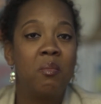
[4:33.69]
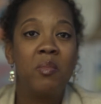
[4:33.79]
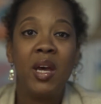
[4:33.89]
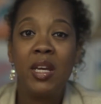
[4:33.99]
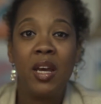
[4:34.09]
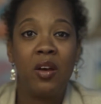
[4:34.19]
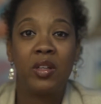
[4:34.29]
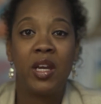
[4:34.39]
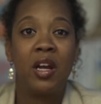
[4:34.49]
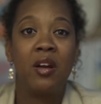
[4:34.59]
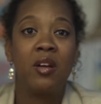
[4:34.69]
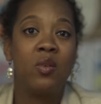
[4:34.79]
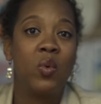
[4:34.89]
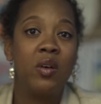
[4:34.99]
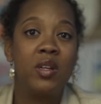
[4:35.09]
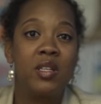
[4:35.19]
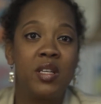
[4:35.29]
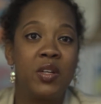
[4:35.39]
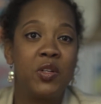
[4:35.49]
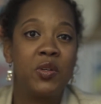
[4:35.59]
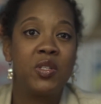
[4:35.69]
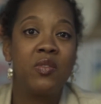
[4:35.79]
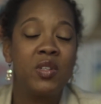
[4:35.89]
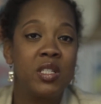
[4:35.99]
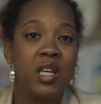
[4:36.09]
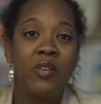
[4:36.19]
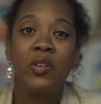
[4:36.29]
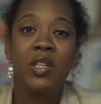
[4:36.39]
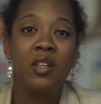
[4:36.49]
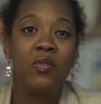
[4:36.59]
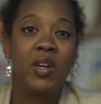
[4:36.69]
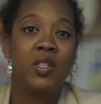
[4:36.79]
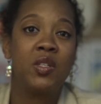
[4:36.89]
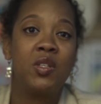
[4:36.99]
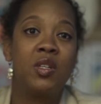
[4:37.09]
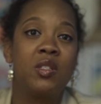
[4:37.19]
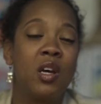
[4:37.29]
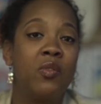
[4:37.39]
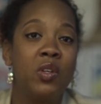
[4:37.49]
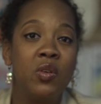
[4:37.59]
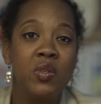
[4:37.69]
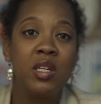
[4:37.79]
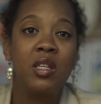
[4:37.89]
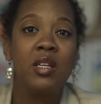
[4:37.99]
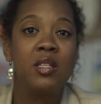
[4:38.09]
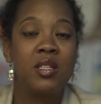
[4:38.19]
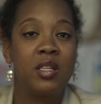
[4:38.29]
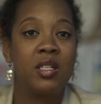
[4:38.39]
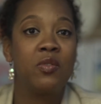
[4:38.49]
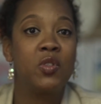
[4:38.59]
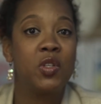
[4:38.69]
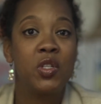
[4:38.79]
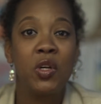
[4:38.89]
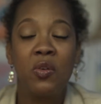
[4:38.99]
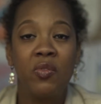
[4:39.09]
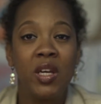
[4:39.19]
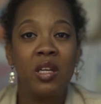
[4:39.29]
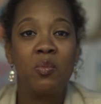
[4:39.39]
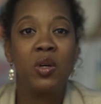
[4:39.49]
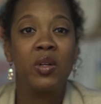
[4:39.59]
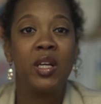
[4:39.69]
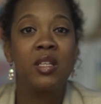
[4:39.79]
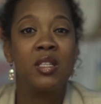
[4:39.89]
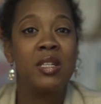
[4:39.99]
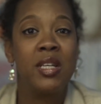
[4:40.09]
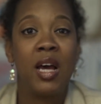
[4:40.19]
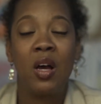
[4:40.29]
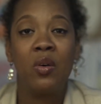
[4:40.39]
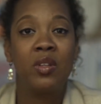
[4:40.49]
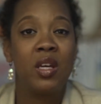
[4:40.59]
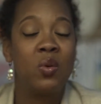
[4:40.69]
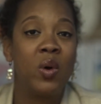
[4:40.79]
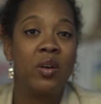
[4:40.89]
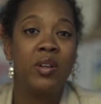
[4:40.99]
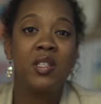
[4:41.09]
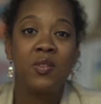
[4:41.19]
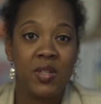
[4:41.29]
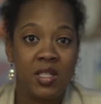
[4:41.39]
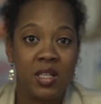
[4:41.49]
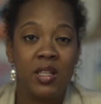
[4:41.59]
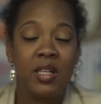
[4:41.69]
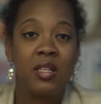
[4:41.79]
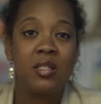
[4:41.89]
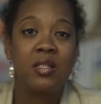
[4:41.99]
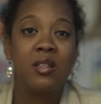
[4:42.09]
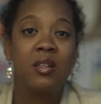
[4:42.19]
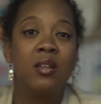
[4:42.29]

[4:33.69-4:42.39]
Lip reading: Many healthcare and wellness centers have discovered the advantages of using the incentive to turn vacant buildings into health and wellness facilities.